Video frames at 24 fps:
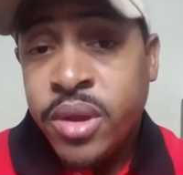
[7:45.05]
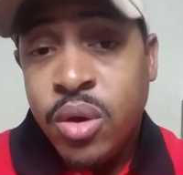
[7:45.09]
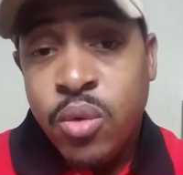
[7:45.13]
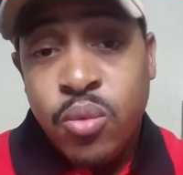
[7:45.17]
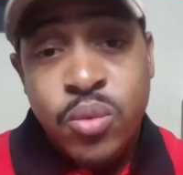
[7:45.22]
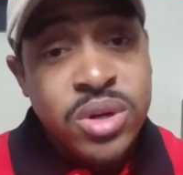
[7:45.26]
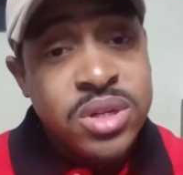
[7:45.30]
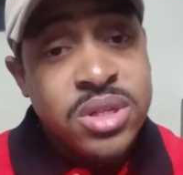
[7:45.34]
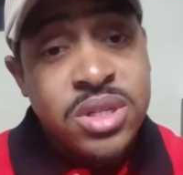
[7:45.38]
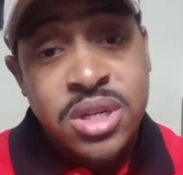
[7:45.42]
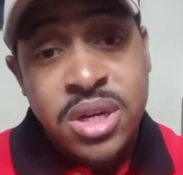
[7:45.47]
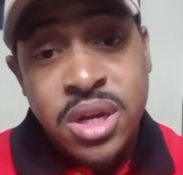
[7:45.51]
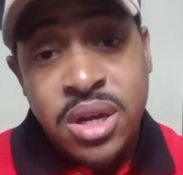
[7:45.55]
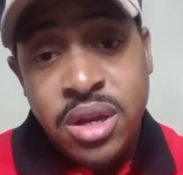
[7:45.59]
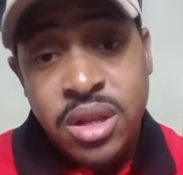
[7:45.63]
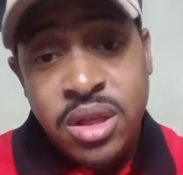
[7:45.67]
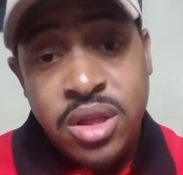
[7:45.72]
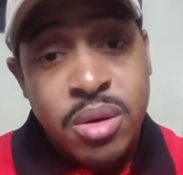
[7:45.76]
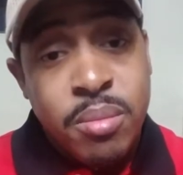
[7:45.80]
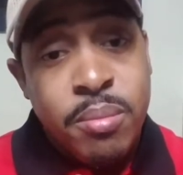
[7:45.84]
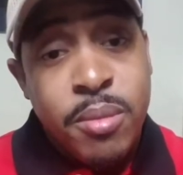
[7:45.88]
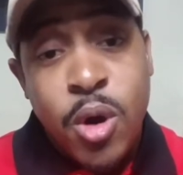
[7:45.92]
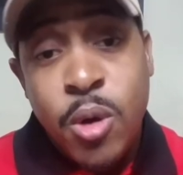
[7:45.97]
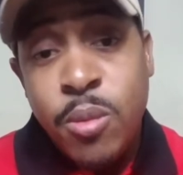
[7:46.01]
which
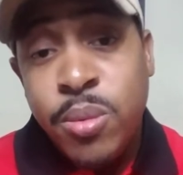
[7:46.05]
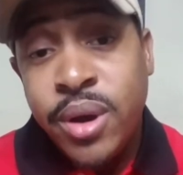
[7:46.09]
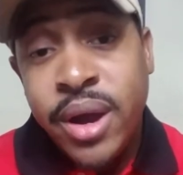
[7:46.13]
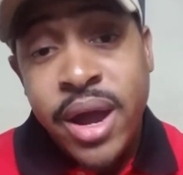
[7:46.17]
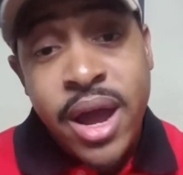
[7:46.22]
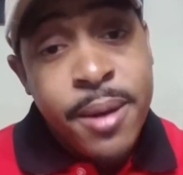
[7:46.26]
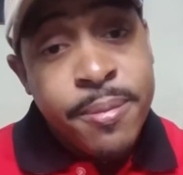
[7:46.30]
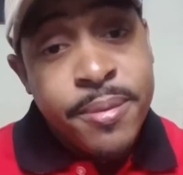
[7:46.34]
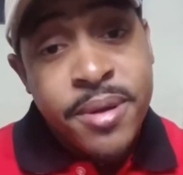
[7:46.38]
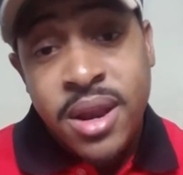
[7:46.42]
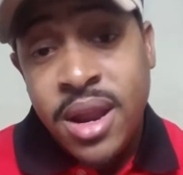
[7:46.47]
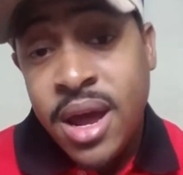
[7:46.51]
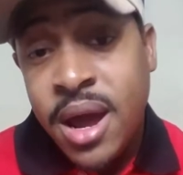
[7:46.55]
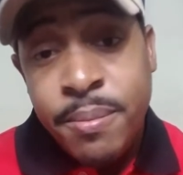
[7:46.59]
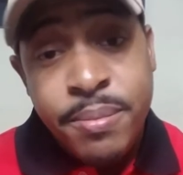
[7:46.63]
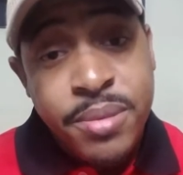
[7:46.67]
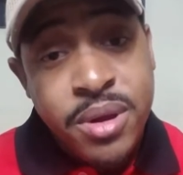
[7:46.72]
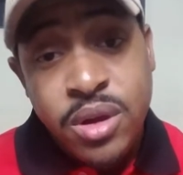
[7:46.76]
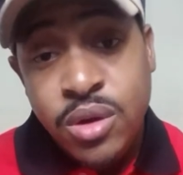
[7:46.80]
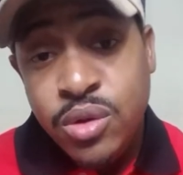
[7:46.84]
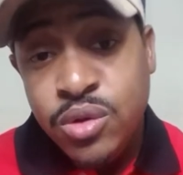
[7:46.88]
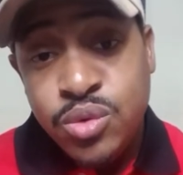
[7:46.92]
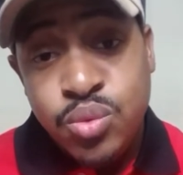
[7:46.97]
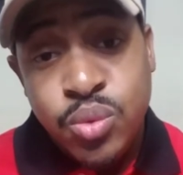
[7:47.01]
the mobile app cannot be
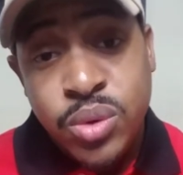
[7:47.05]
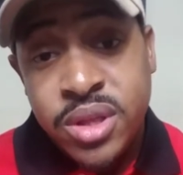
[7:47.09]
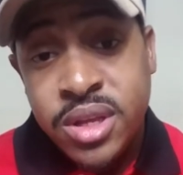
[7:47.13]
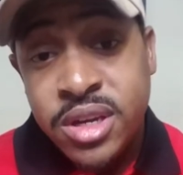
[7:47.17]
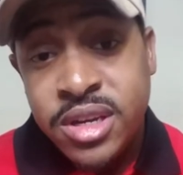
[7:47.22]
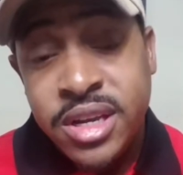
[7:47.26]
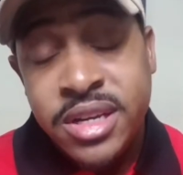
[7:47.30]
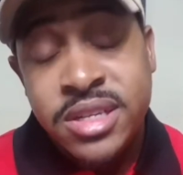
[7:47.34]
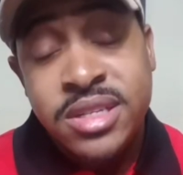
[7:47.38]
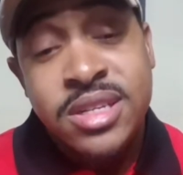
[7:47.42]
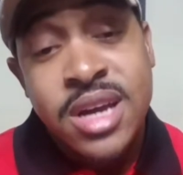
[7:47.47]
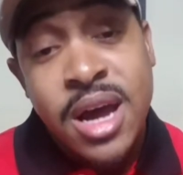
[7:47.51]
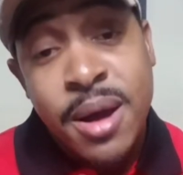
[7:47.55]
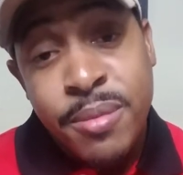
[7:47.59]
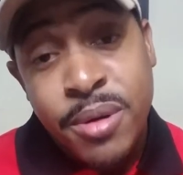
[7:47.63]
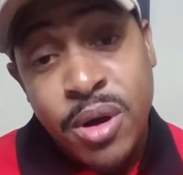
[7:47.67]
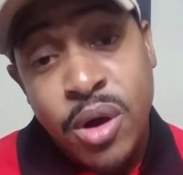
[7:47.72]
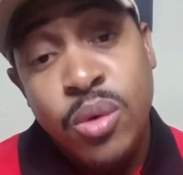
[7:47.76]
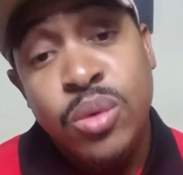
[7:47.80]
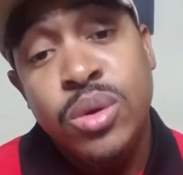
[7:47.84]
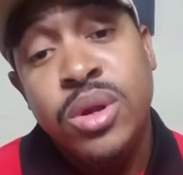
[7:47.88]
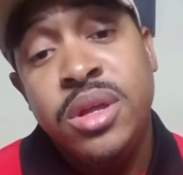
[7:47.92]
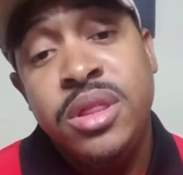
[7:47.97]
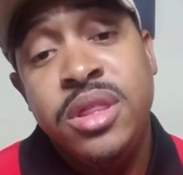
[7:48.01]
used with the desktop,
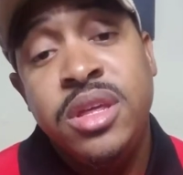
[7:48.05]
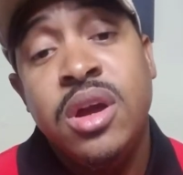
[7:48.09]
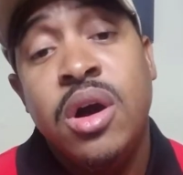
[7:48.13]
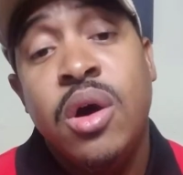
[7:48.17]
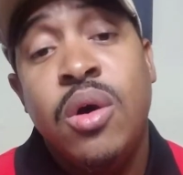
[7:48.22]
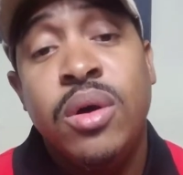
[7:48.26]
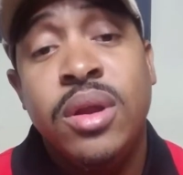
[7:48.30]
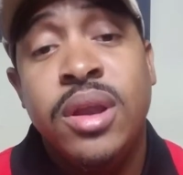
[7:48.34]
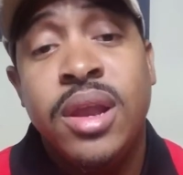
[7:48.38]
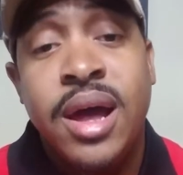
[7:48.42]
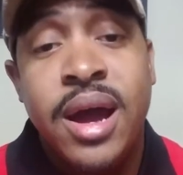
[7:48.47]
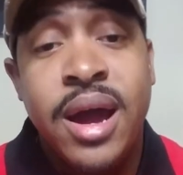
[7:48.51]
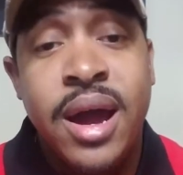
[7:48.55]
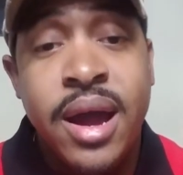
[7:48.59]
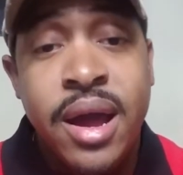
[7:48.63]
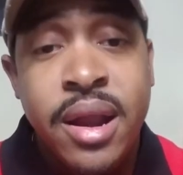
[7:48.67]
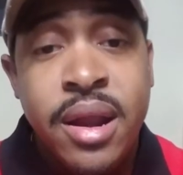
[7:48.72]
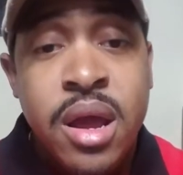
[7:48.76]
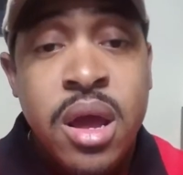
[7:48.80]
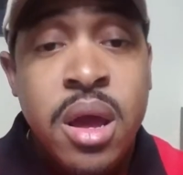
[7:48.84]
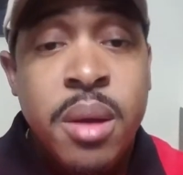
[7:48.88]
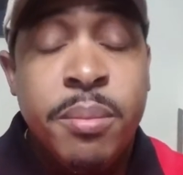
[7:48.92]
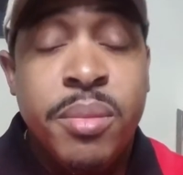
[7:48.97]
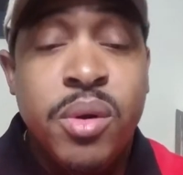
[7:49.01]
only the online,
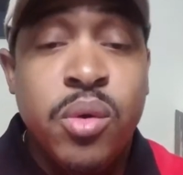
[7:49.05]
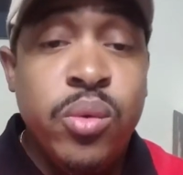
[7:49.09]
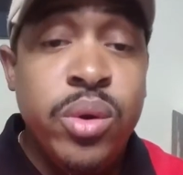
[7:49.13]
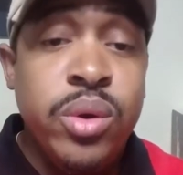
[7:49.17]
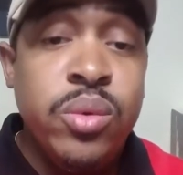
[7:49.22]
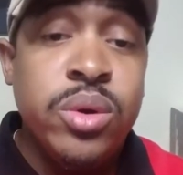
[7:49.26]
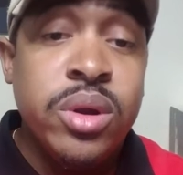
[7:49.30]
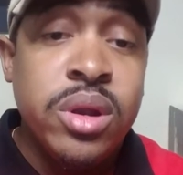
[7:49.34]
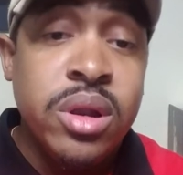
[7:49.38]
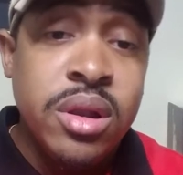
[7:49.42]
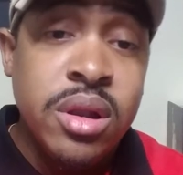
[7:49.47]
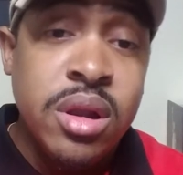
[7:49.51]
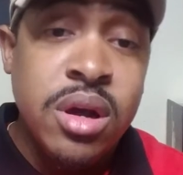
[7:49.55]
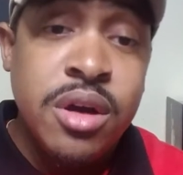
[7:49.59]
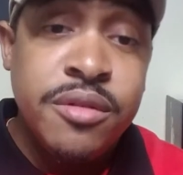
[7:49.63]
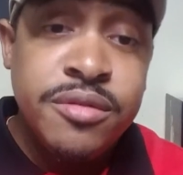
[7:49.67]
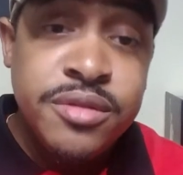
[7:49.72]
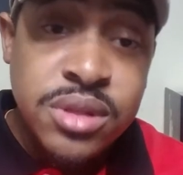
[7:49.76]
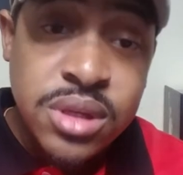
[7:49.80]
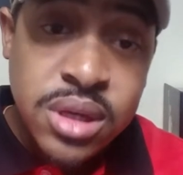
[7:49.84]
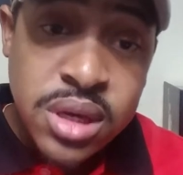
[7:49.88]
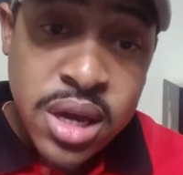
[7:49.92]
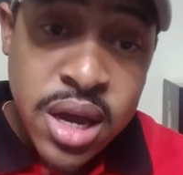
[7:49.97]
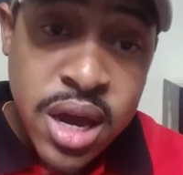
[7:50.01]
but we would love
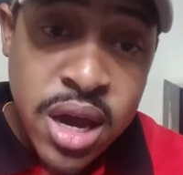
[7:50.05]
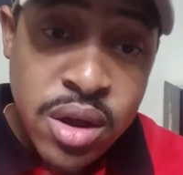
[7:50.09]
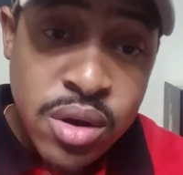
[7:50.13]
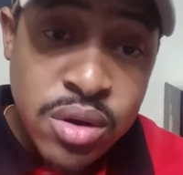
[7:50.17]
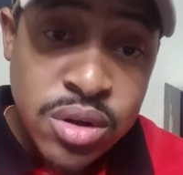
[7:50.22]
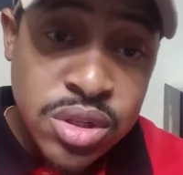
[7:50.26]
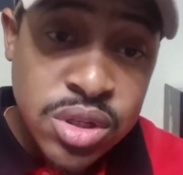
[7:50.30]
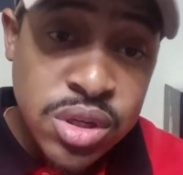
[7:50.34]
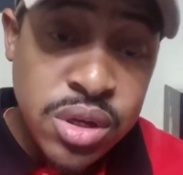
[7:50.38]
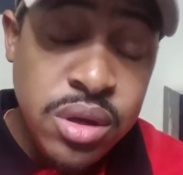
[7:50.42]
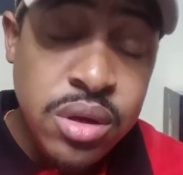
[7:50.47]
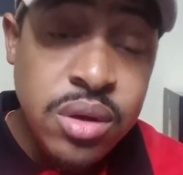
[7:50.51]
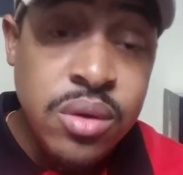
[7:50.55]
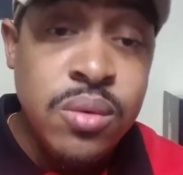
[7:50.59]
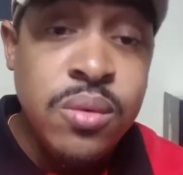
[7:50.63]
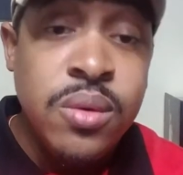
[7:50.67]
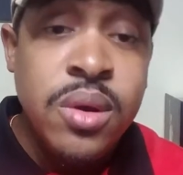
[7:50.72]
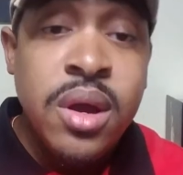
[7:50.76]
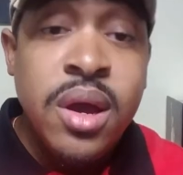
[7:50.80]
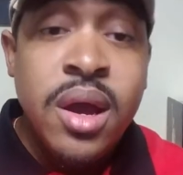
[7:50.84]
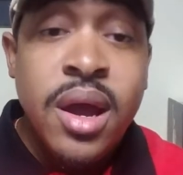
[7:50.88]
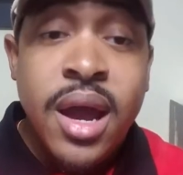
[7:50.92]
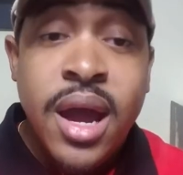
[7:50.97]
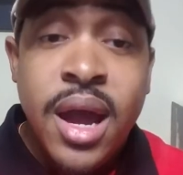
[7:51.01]
to cater to you
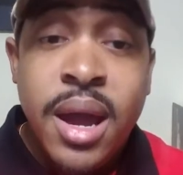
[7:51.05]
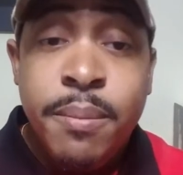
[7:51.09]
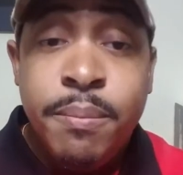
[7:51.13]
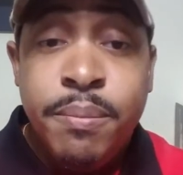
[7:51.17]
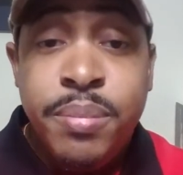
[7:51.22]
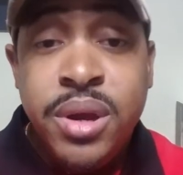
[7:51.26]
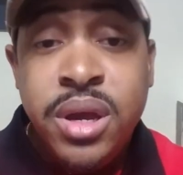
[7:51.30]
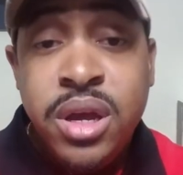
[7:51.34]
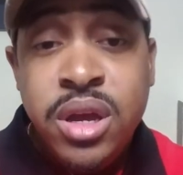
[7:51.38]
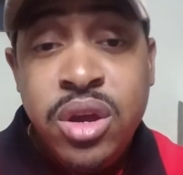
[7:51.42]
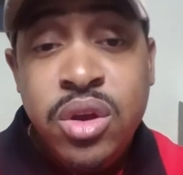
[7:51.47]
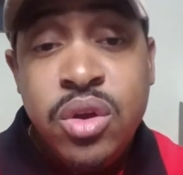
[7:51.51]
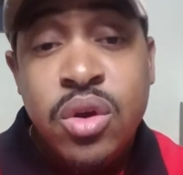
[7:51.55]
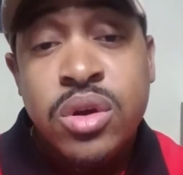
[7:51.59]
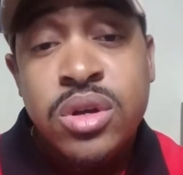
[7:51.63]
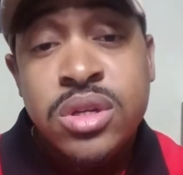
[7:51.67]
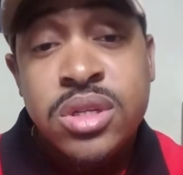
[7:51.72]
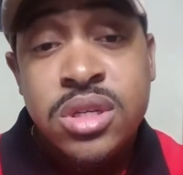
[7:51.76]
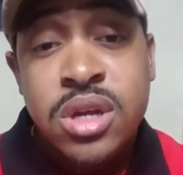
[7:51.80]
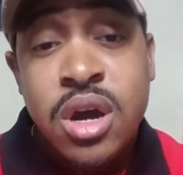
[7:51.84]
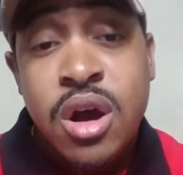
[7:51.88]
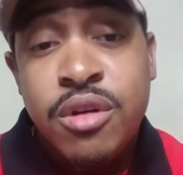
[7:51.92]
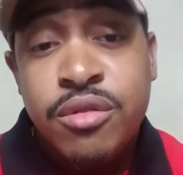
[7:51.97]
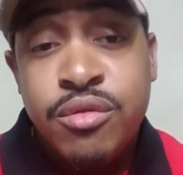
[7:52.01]
and be your
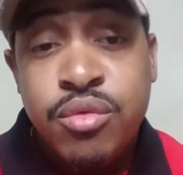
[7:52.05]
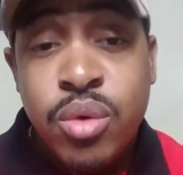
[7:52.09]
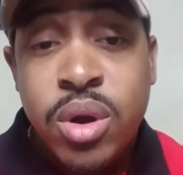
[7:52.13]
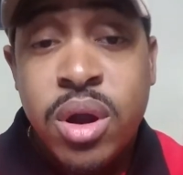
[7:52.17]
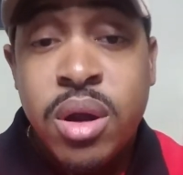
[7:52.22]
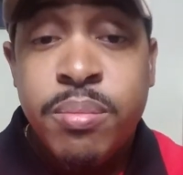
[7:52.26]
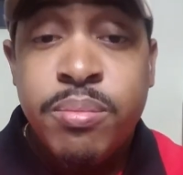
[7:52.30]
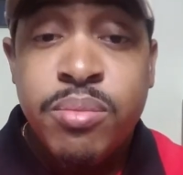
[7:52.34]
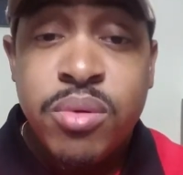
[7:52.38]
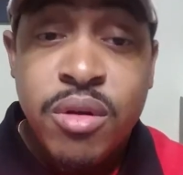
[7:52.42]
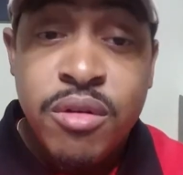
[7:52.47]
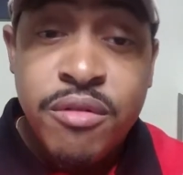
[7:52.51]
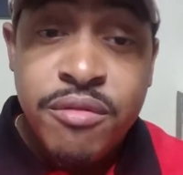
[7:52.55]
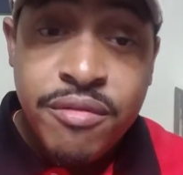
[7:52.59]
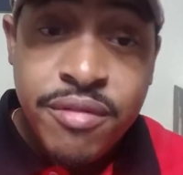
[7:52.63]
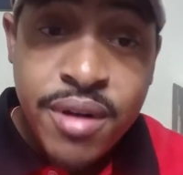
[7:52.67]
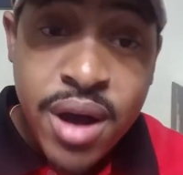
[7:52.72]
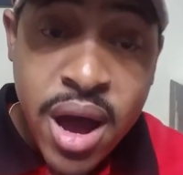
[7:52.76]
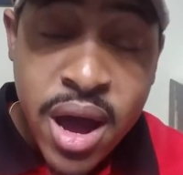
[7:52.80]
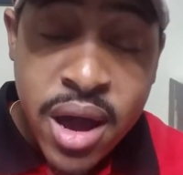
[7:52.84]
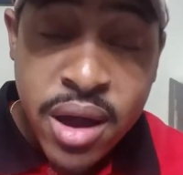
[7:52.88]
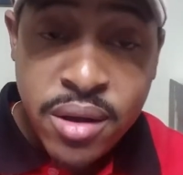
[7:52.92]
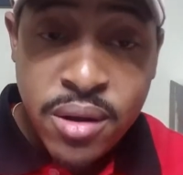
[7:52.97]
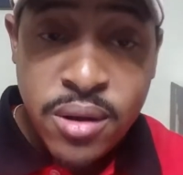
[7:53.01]
software
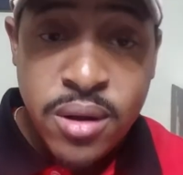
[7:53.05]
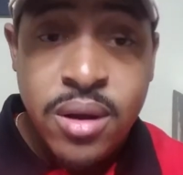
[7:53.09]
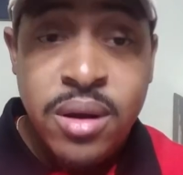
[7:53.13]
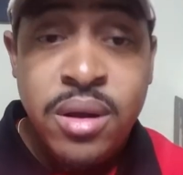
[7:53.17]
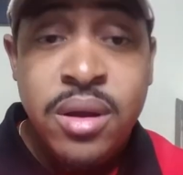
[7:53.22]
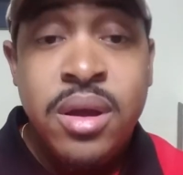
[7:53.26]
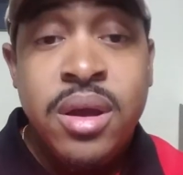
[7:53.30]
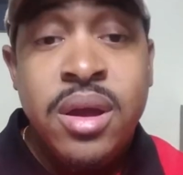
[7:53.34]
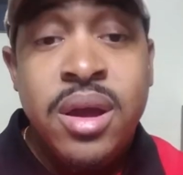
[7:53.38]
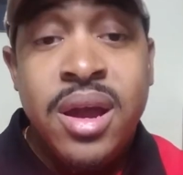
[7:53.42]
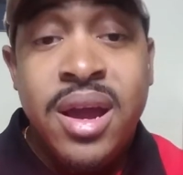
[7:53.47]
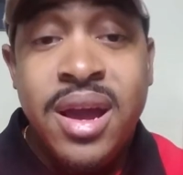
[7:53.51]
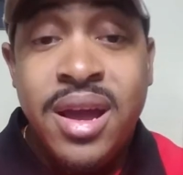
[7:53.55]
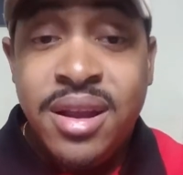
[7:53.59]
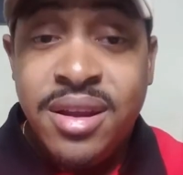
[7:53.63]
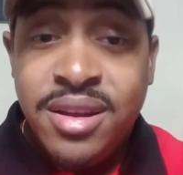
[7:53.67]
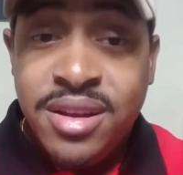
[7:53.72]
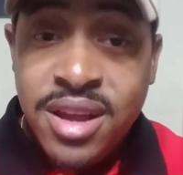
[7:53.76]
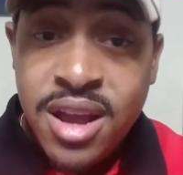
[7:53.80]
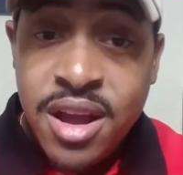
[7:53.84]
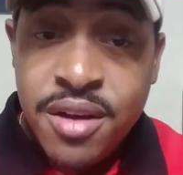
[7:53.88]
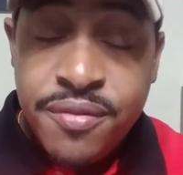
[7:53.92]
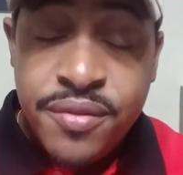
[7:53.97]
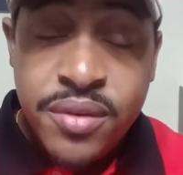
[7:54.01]
provider
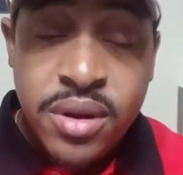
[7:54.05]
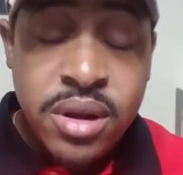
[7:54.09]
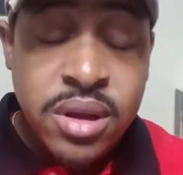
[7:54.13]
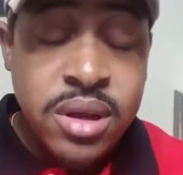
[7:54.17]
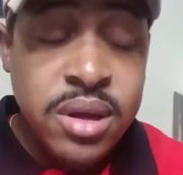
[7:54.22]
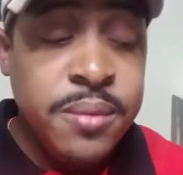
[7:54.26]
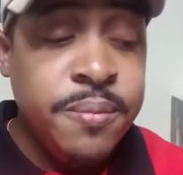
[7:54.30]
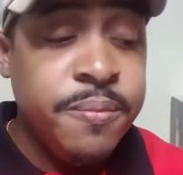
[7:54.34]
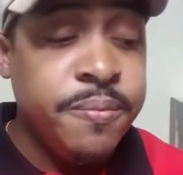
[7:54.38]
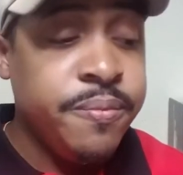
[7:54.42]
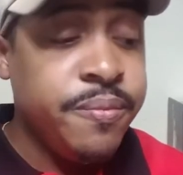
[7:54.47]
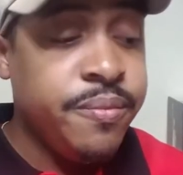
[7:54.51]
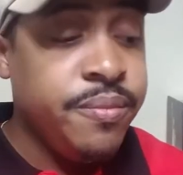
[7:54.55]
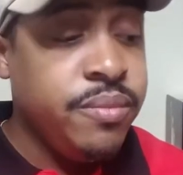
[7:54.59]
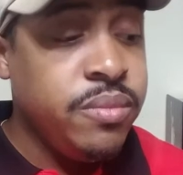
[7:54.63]
indefinitely,